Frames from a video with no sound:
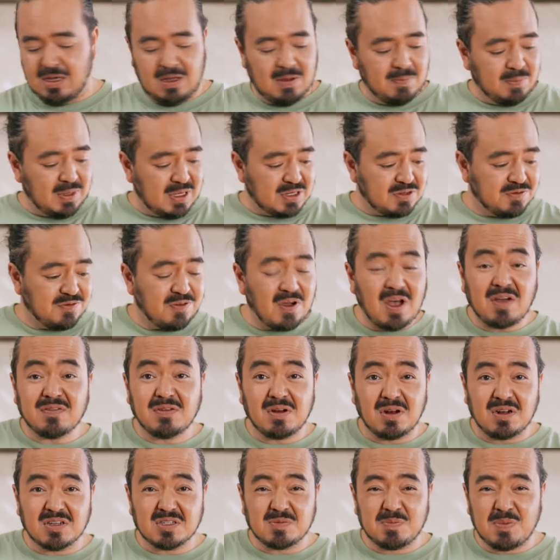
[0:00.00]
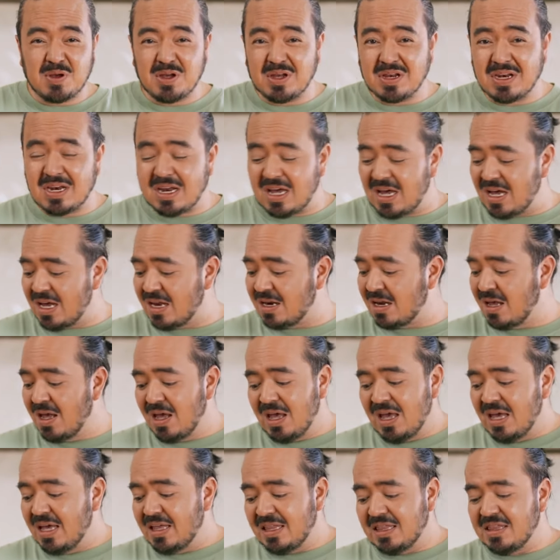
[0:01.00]
plus $5 per naan.
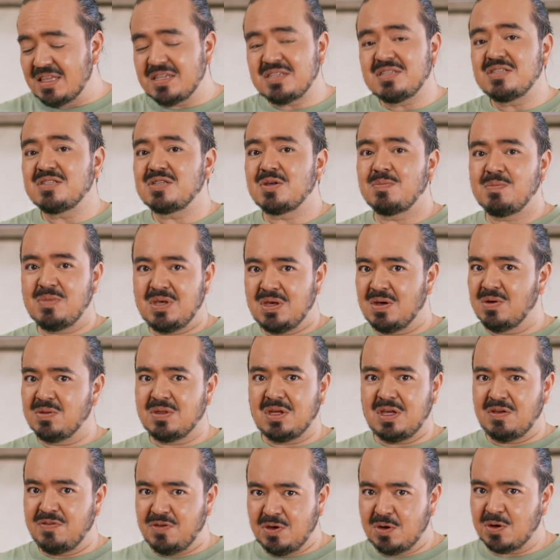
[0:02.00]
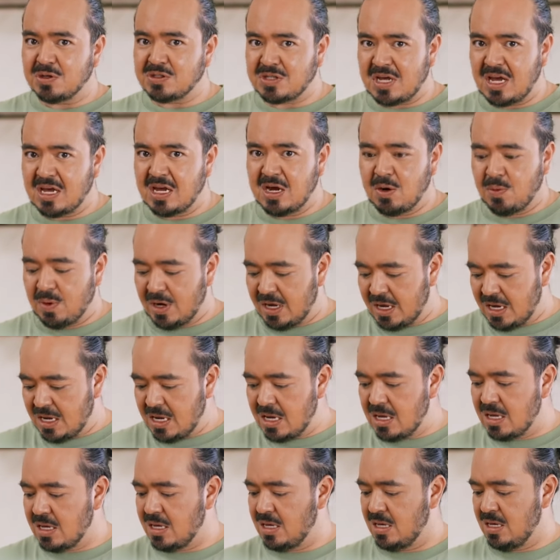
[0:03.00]
This is a meal that if you got takeaway,
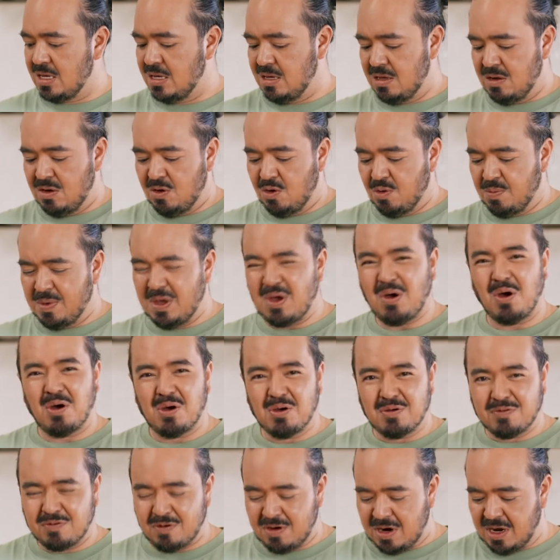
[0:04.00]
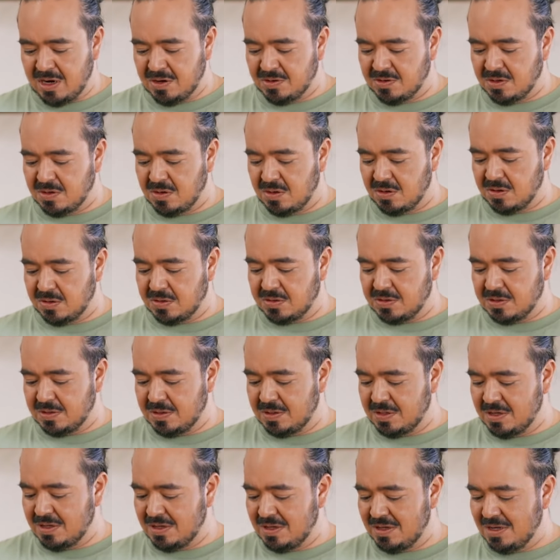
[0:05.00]
would be over $100.
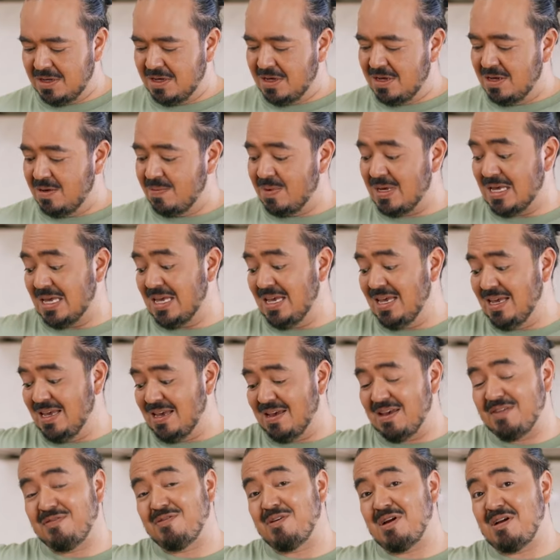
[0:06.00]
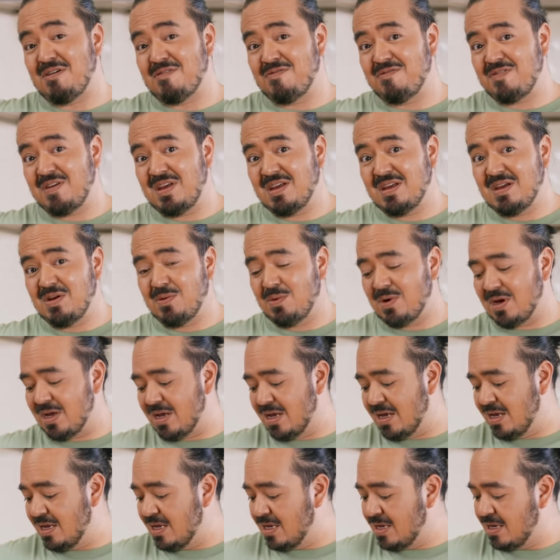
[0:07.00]
But here, for our fakeaway,
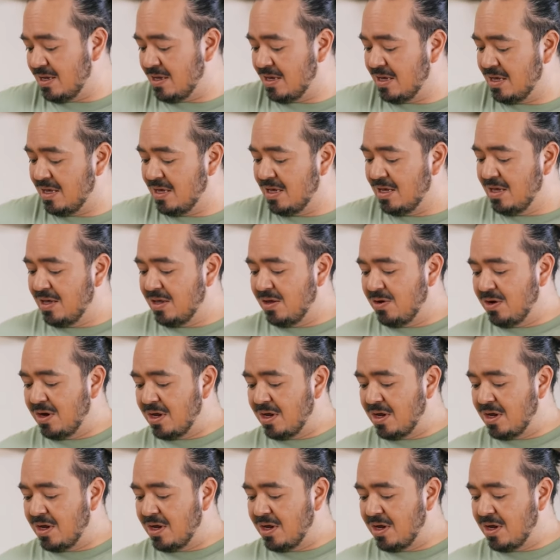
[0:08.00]
you're